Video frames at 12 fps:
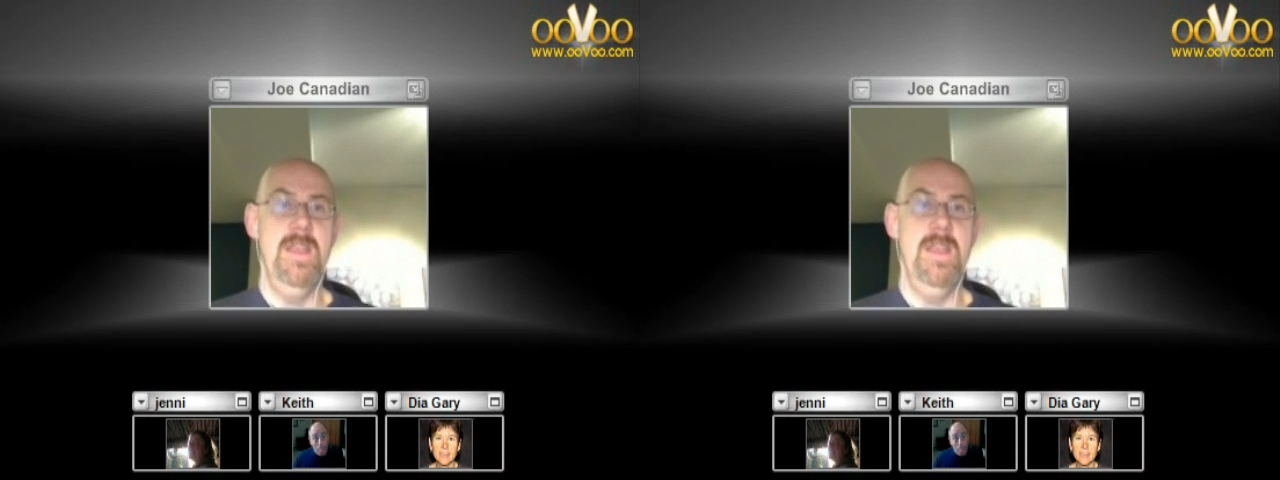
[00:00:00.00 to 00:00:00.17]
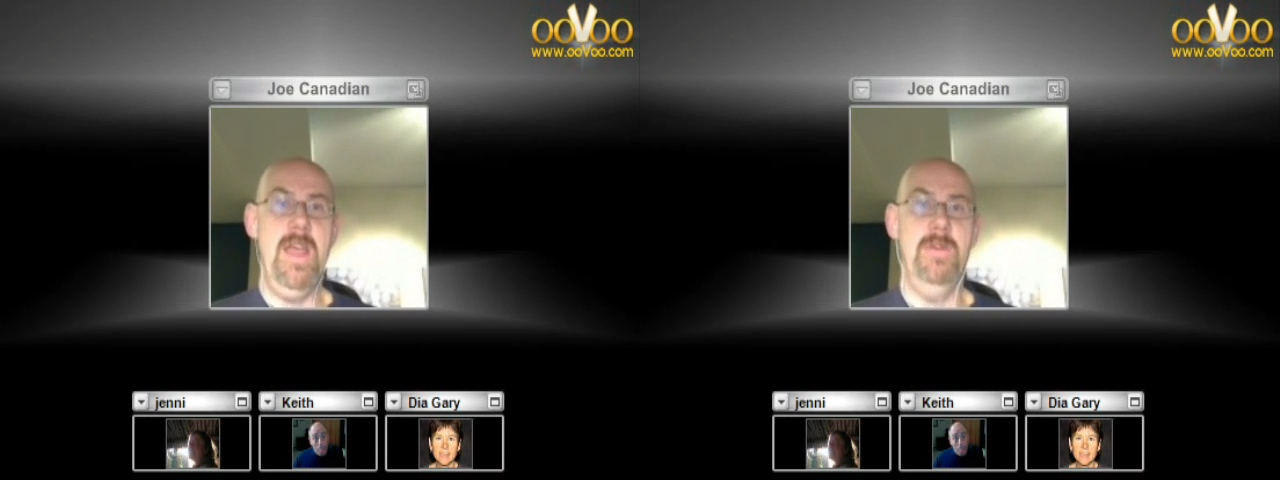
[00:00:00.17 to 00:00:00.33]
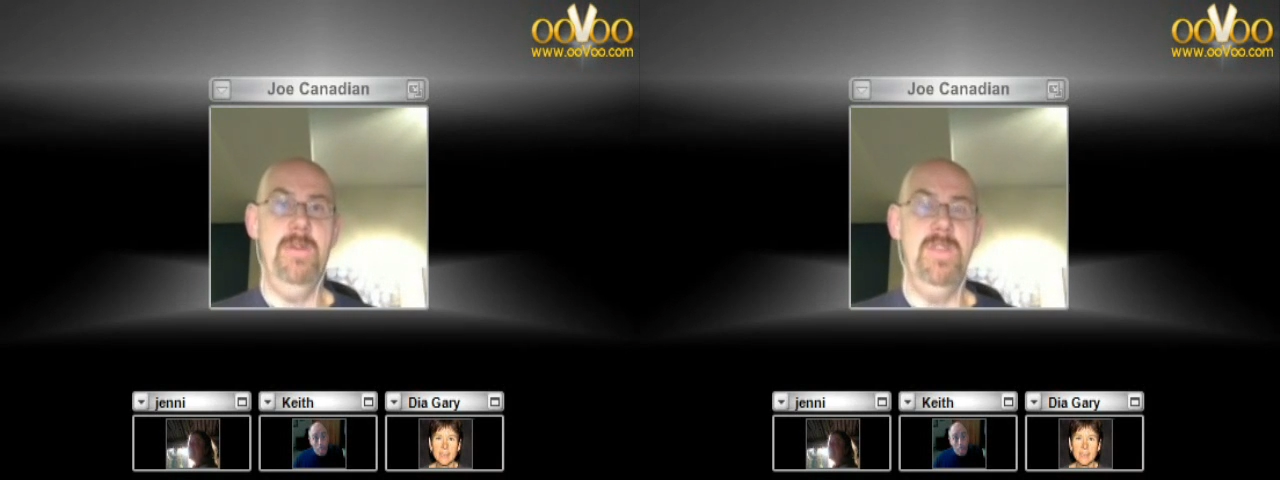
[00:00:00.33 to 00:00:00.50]

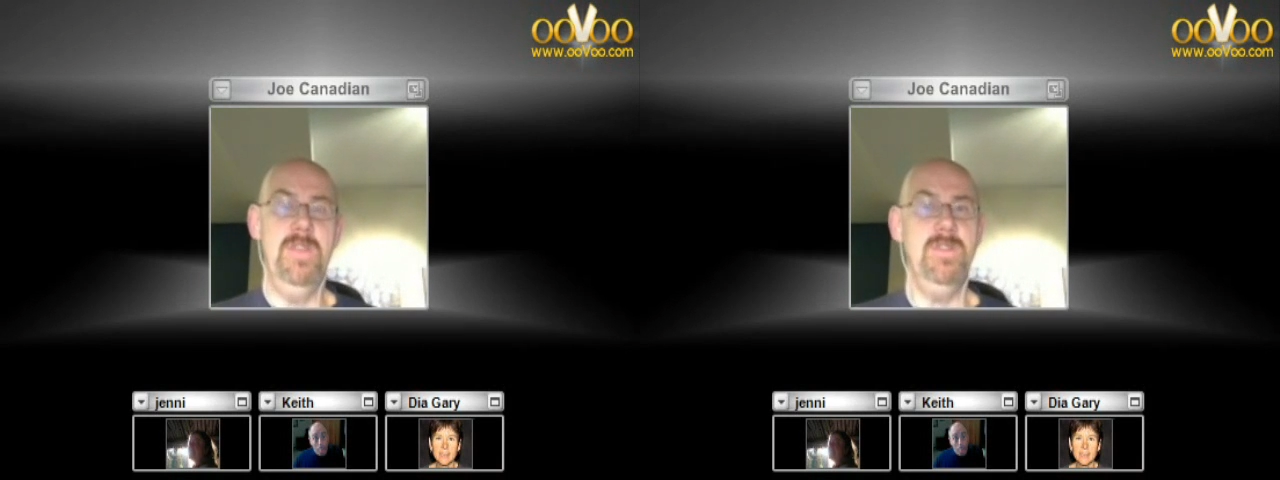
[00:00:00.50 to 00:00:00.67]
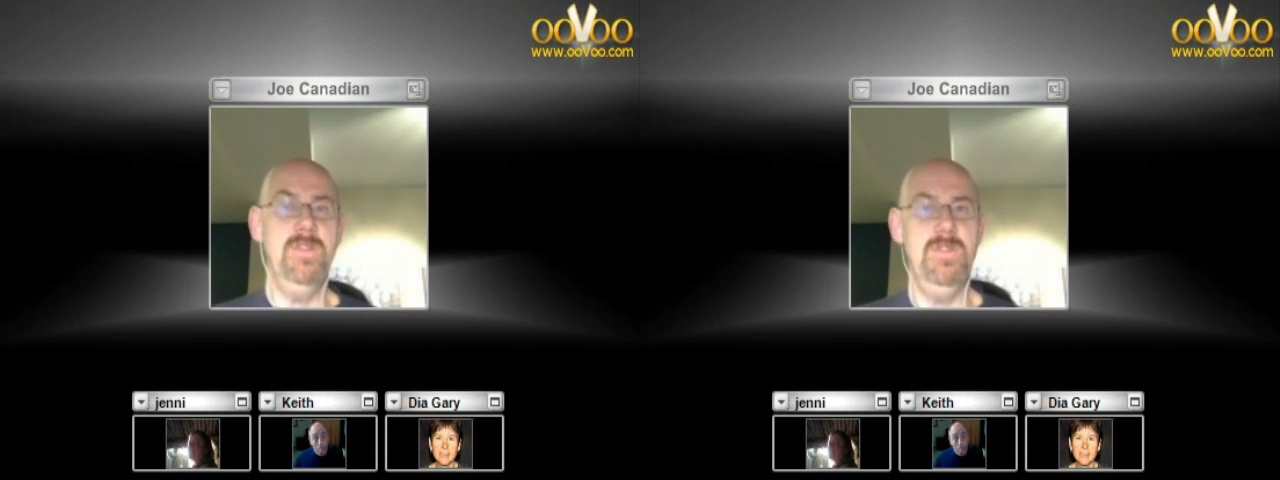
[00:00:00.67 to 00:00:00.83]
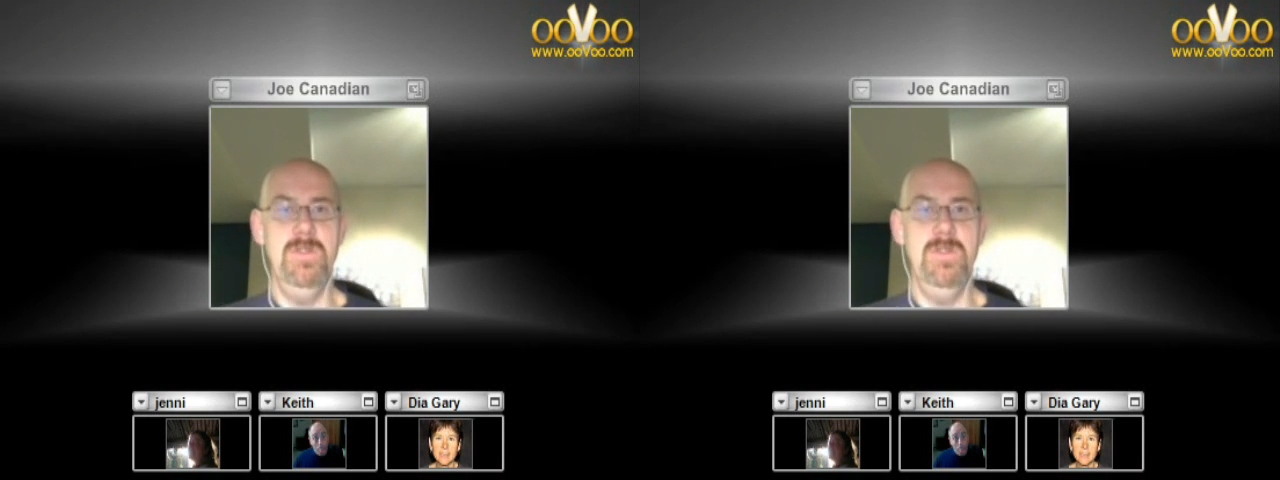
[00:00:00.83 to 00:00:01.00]
Now,
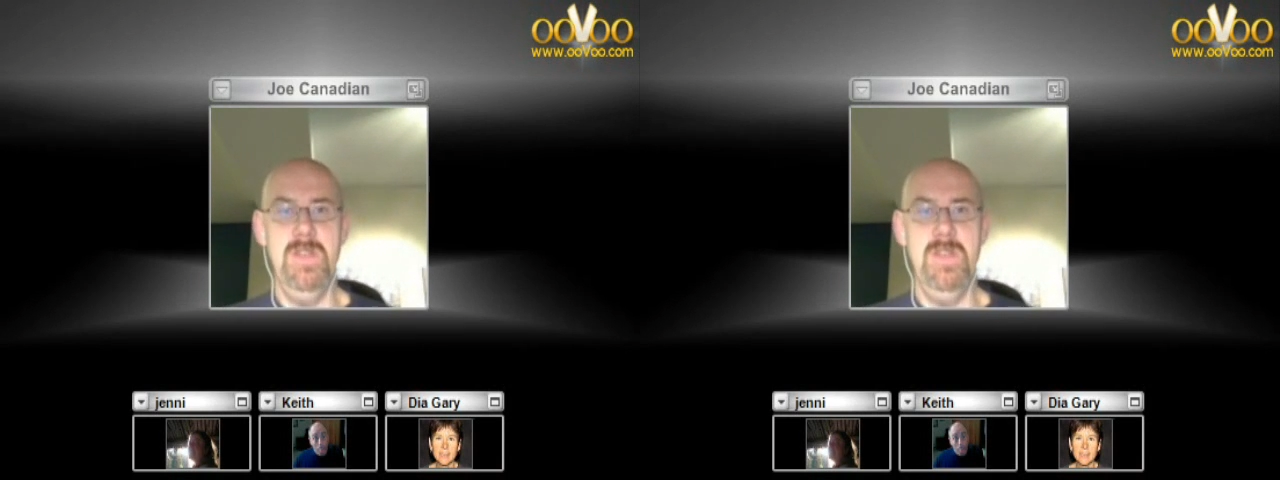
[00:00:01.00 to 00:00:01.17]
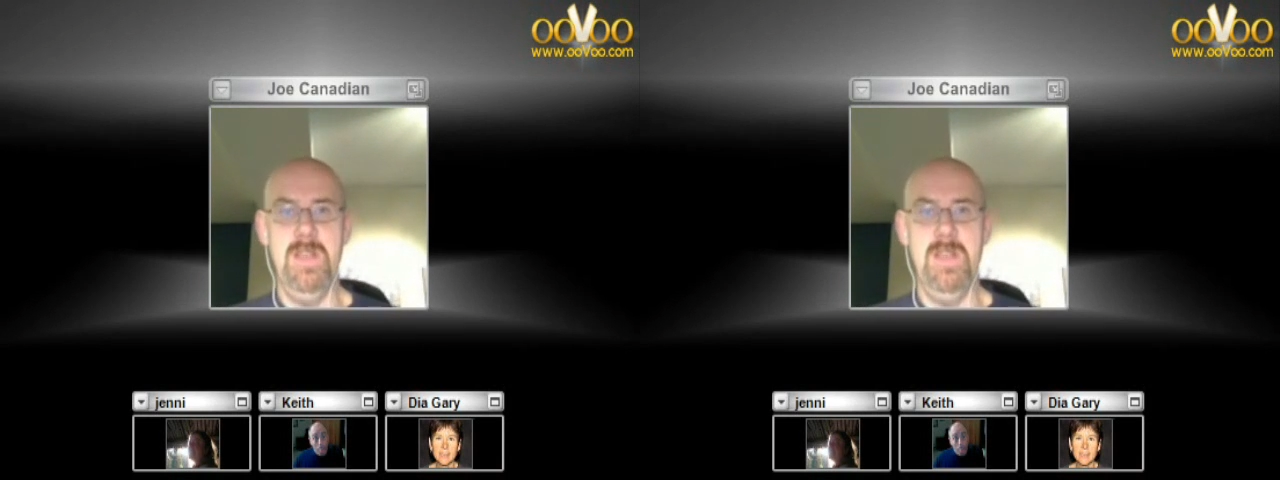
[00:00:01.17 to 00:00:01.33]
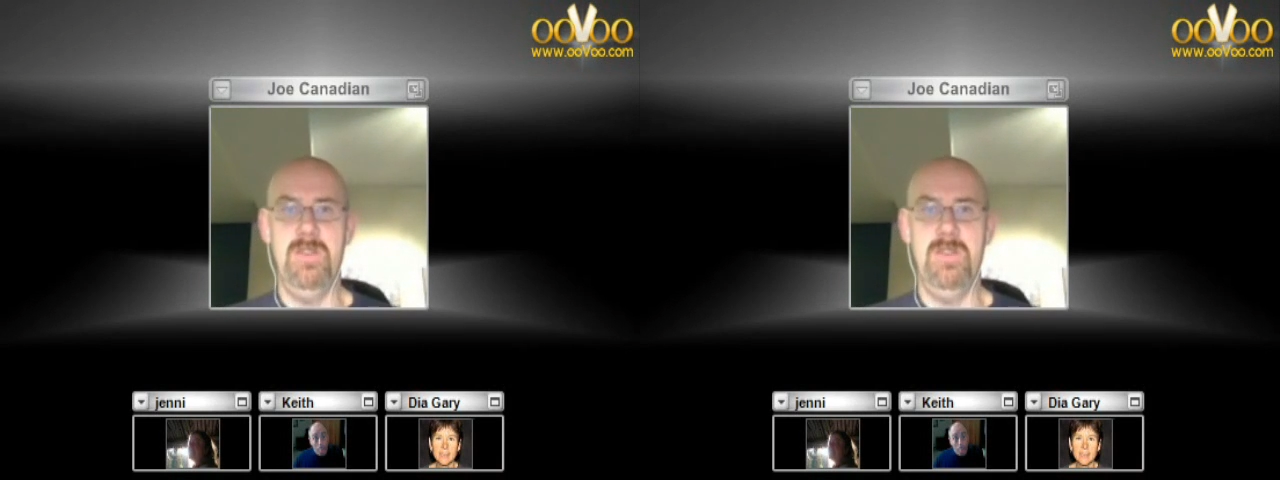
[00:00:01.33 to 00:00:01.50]
this is
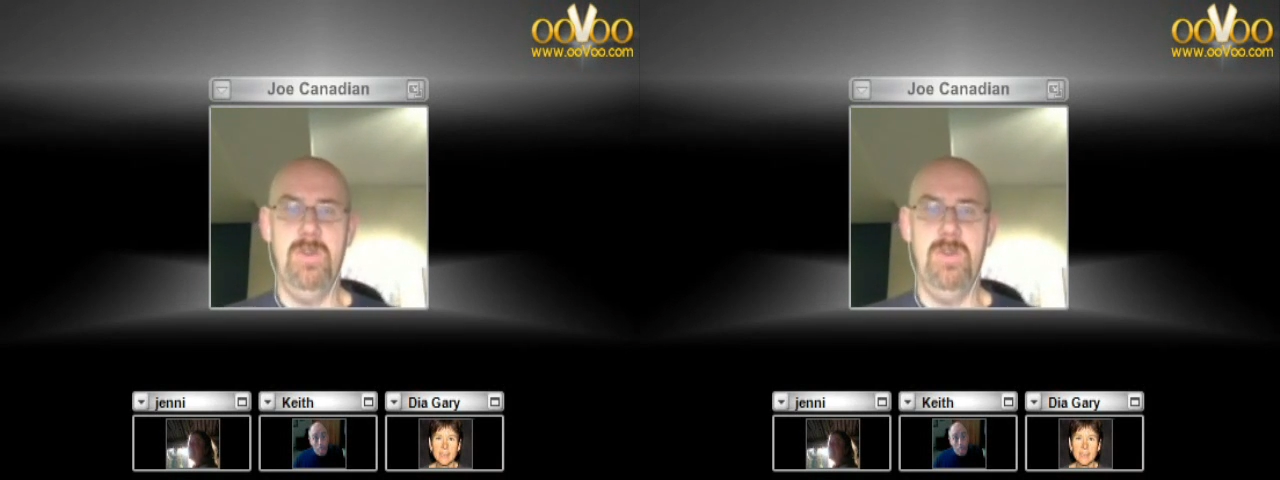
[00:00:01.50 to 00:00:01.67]
unique